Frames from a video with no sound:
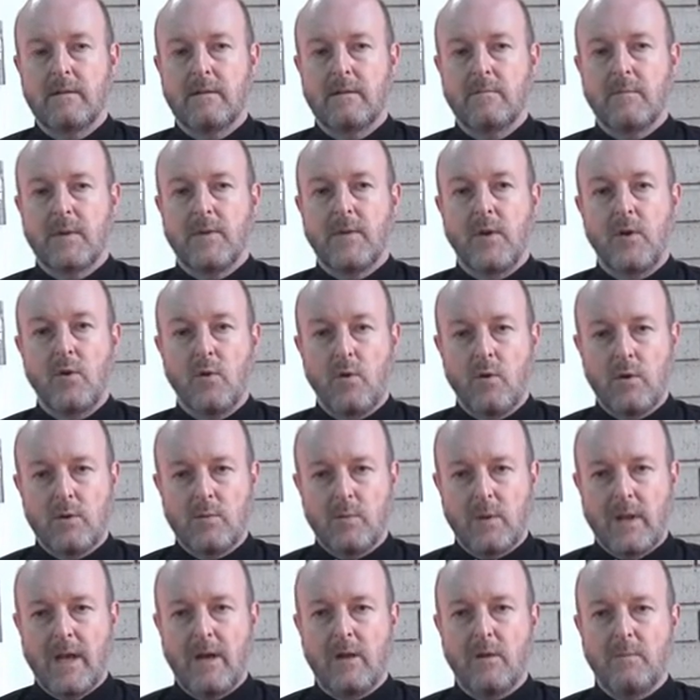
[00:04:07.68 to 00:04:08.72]
But the Lord
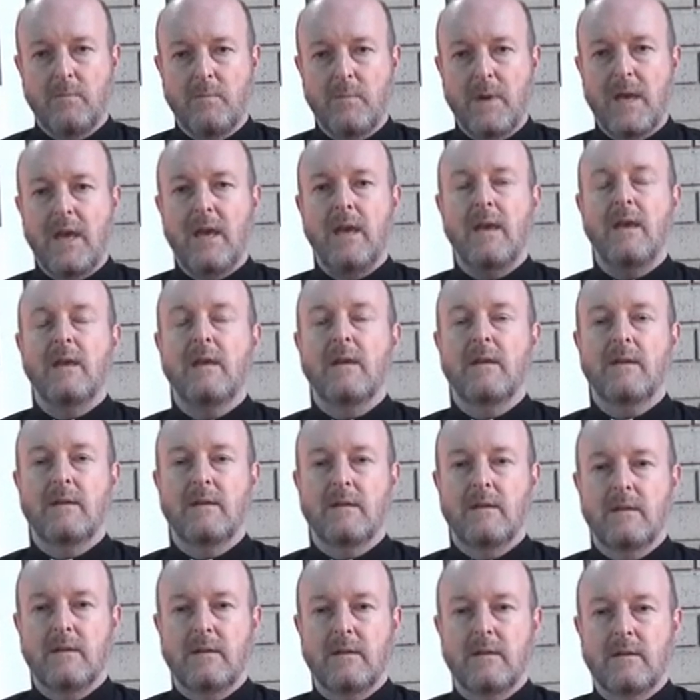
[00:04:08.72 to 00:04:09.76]
will help me
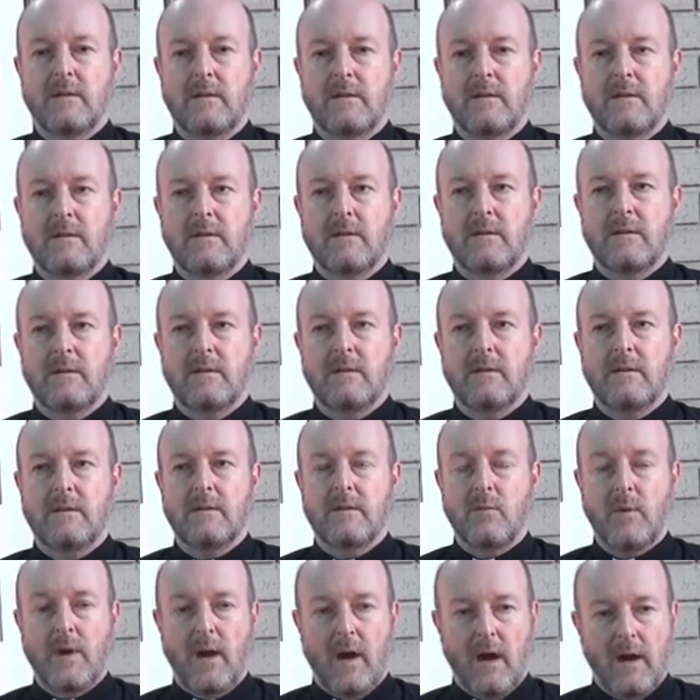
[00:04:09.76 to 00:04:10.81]

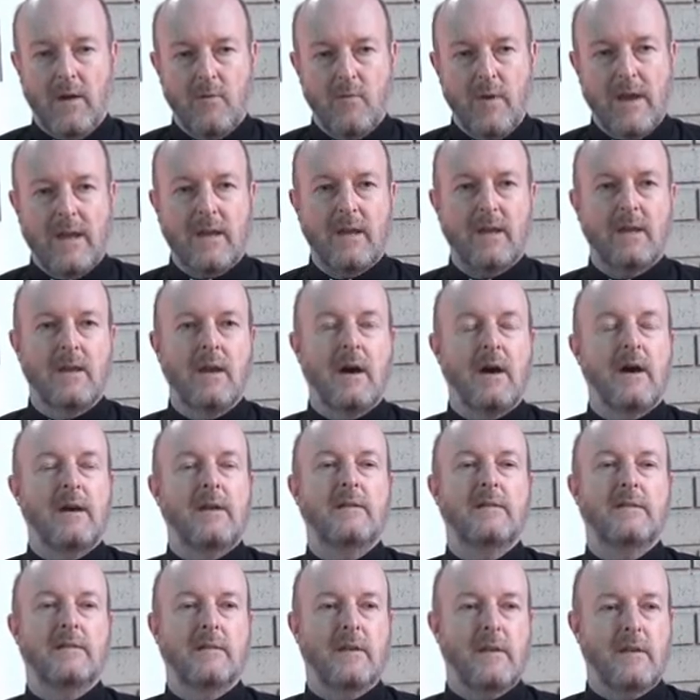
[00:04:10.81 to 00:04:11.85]
when I
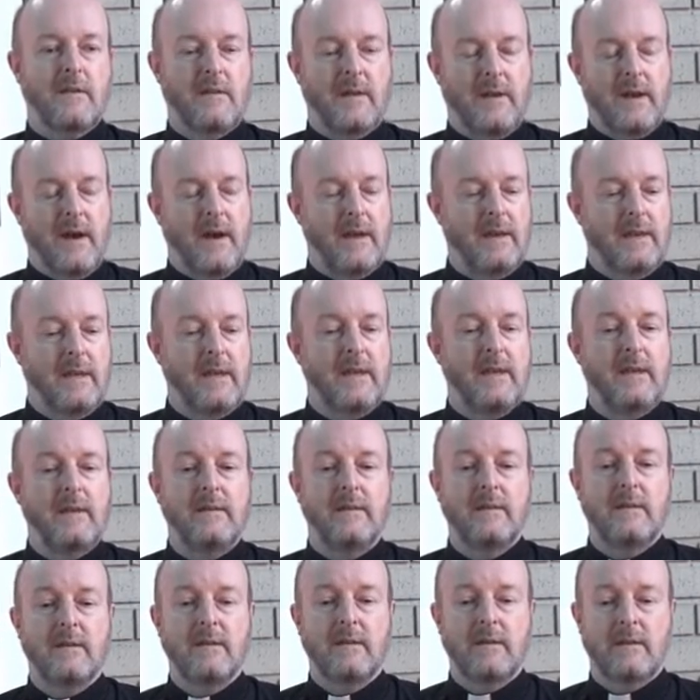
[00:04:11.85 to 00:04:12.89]
recognize that I need
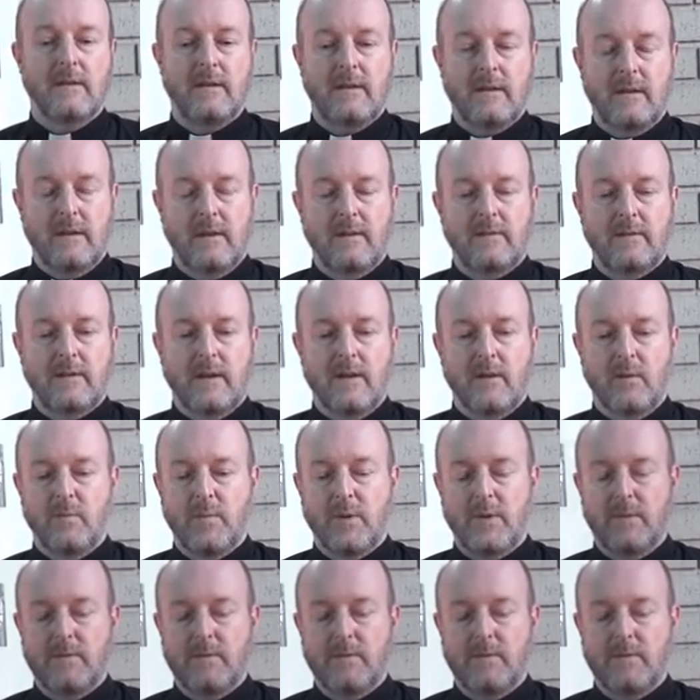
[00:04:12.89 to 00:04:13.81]
his help.